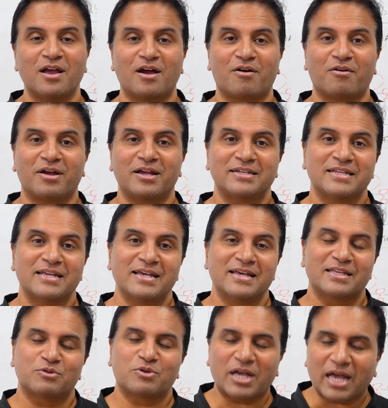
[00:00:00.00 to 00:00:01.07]
All right,
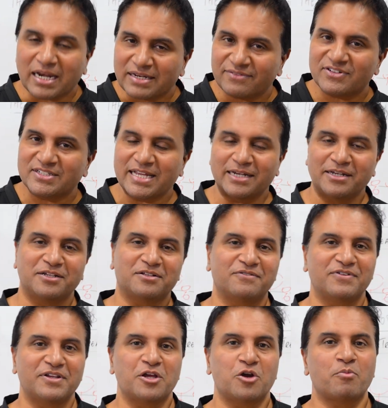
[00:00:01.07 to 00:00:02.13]
kind of a technical
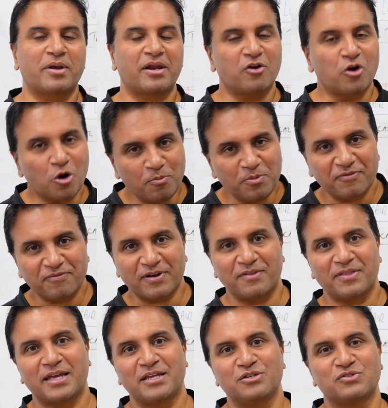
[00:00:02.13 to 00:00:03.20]
video, but I hope you
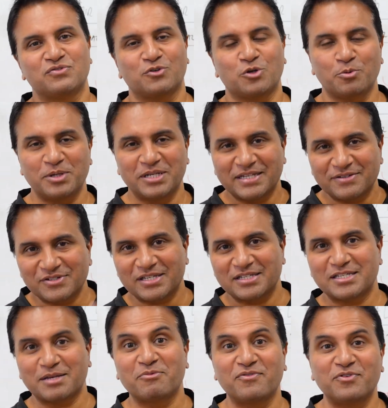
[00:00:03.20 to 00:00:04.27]
found that useful. Hope it
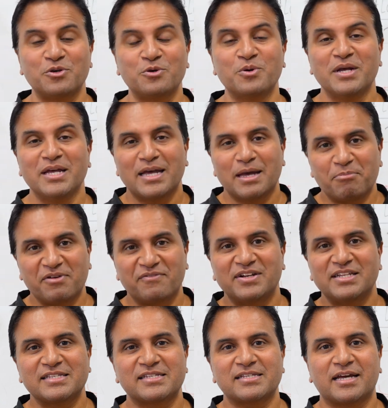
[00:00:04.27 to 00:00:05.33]
gives some of you a bit of
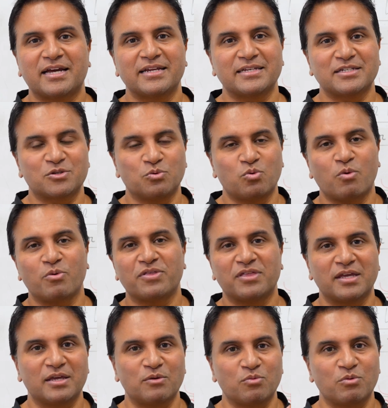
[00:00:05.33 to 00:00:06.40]
an insight into what we're
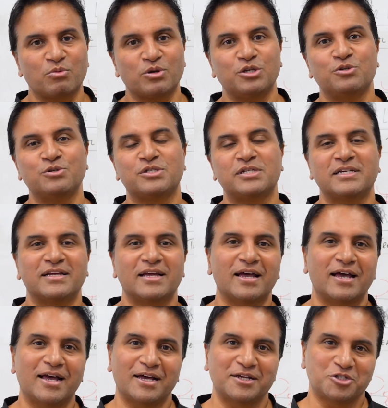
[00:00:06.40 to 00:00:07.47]
thinking when we're using
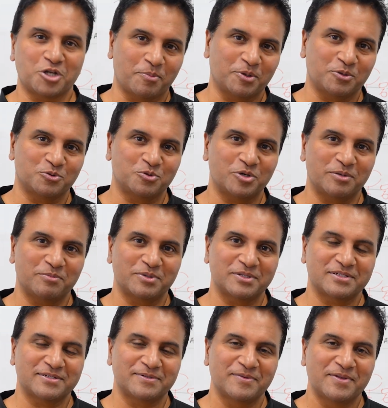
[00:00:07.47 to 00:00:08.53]
uh, topical
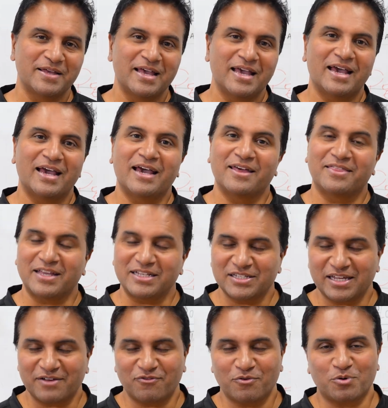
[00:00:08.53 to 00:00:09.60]
treatments. Uh, thanks
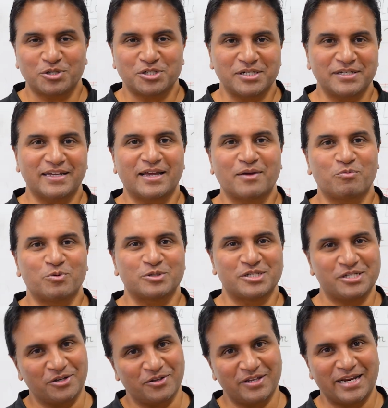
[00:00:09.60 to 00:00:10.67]
again for watching, and we'll
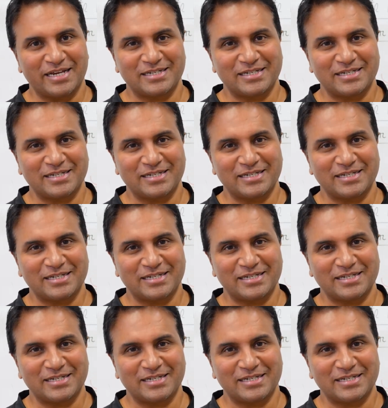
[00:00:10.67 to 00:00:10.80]
see you on the